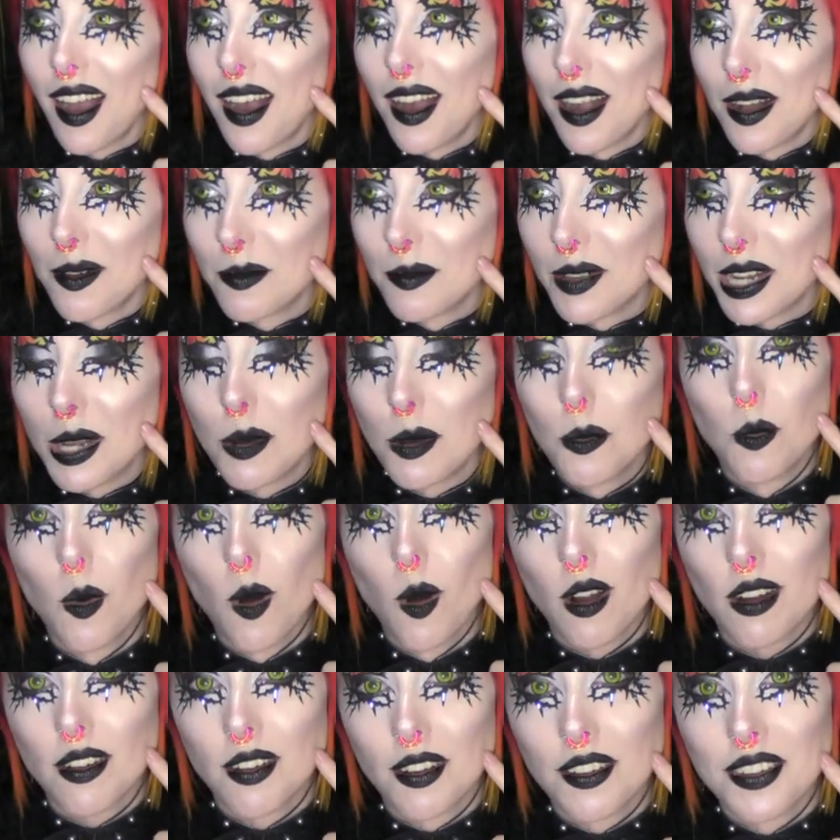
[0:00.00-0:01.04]
in
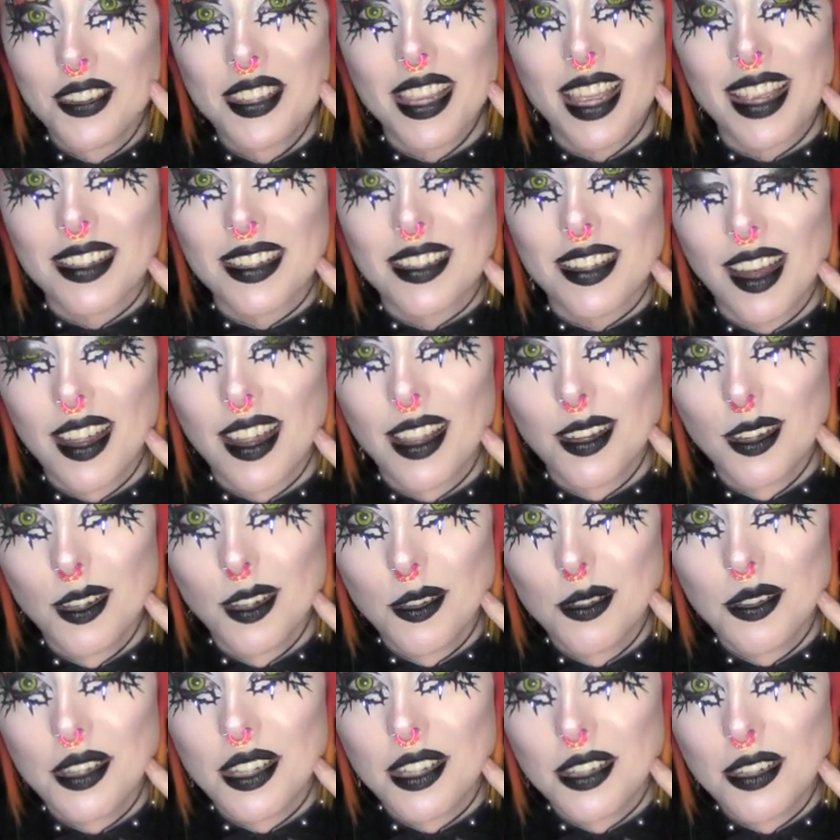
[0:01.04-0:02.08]
what context I
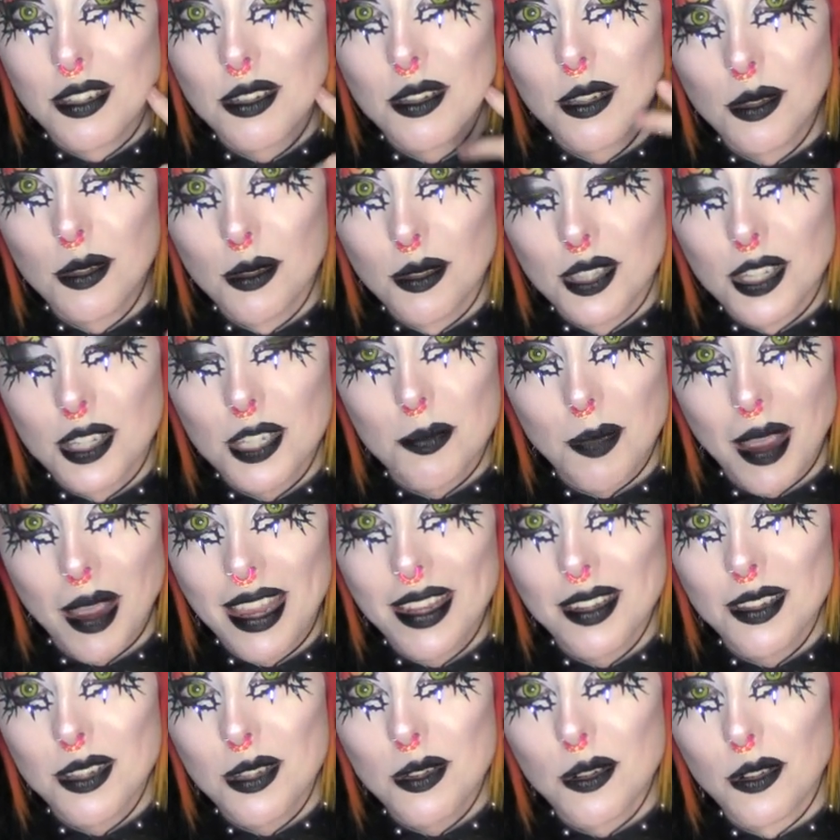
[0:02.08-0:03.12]
alluded to the
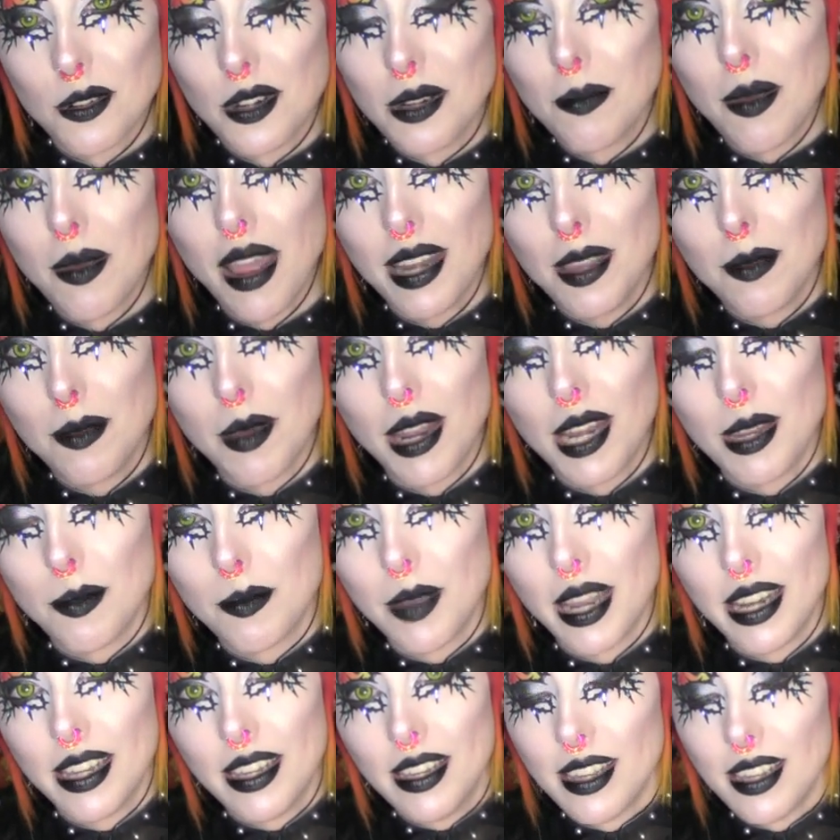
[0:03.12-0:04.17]
Spain story many, many,
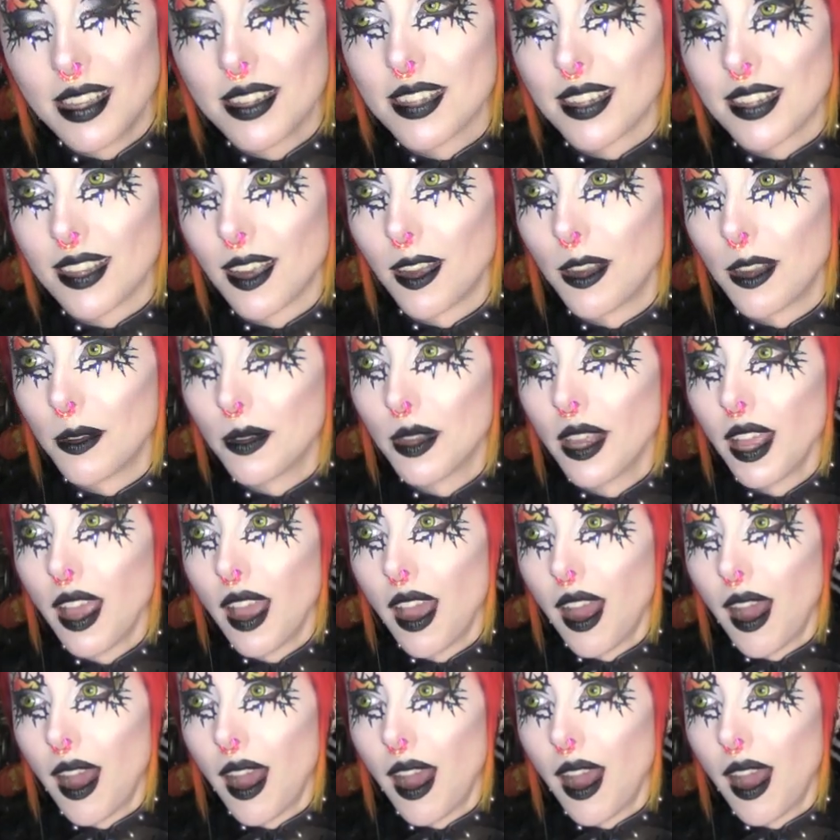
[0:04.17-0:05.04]
many years ago.